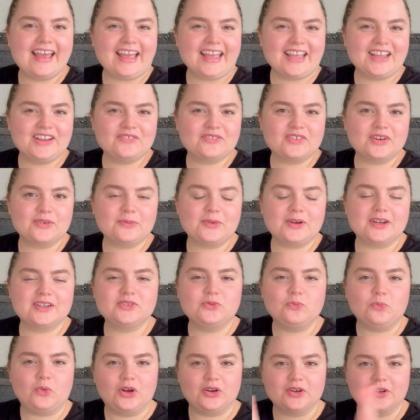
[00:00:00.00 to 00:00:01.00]
Hey
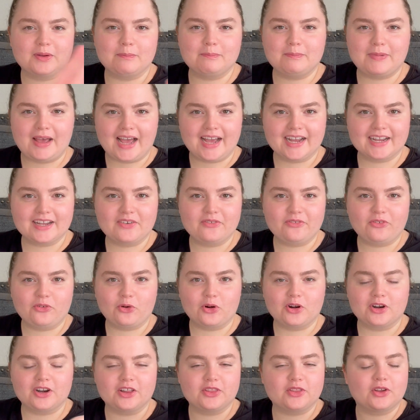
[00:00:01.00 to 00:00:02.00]
everyone, welcome back
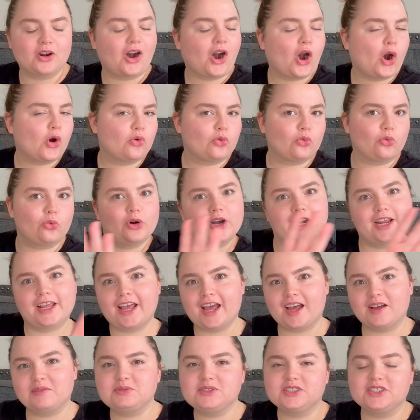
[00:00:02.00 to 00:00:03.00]
for another
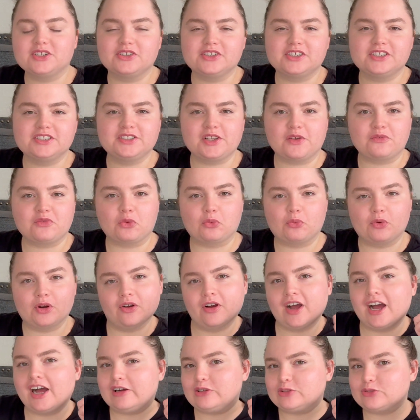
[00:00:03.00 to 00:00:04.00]
recap series of The Real
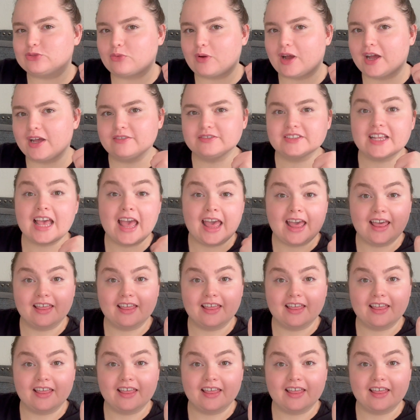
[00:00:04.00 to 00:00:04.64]
Housewives.